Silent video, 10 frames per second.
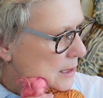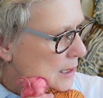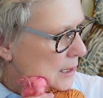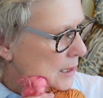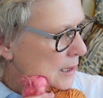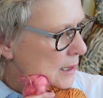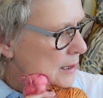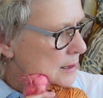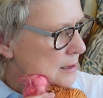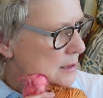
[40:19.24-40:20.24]

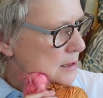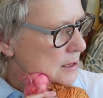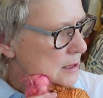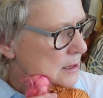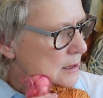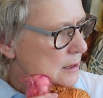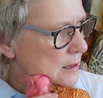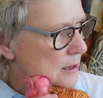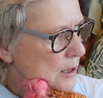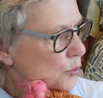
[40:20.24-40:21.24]
and
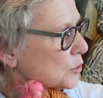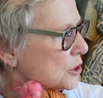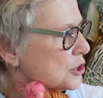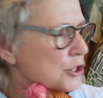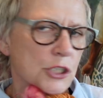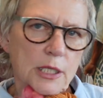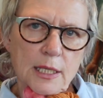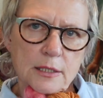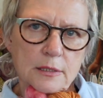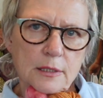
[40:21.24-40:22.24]
I called it ginger
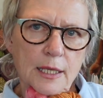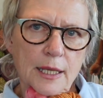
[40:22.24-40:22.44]
nut,